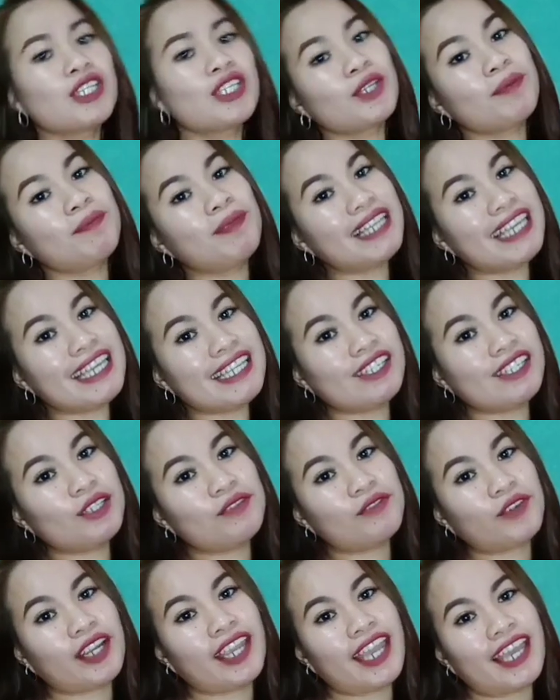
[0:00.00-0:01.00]
So please
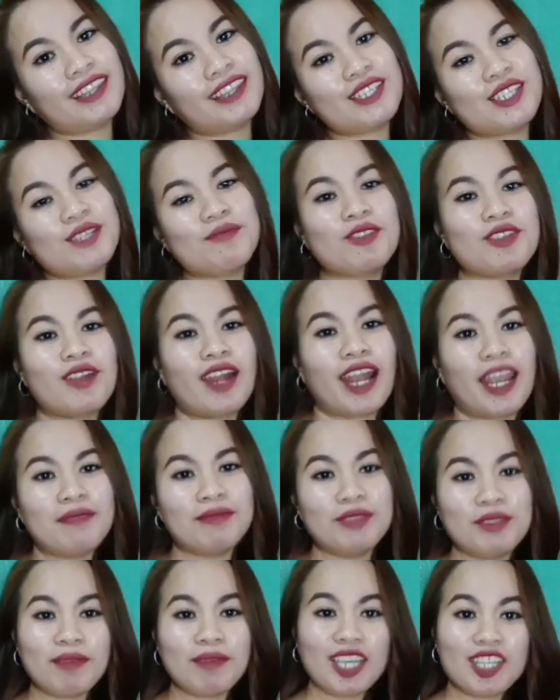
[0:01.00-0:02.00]
don't forget to
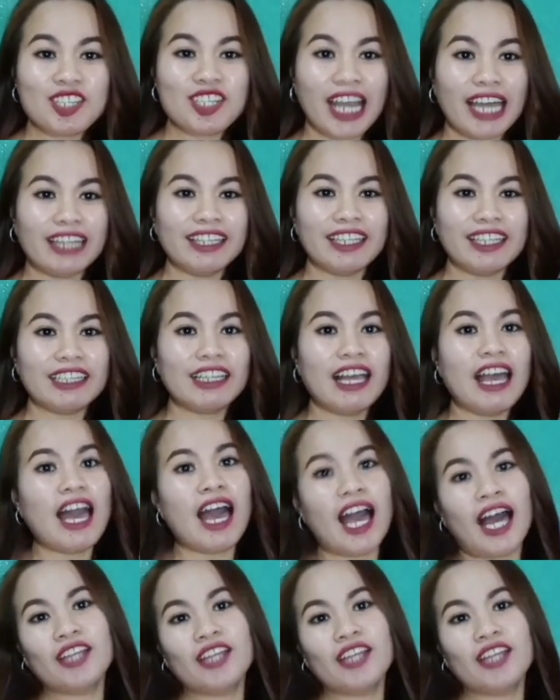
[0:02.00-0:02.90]
subscribe to my channel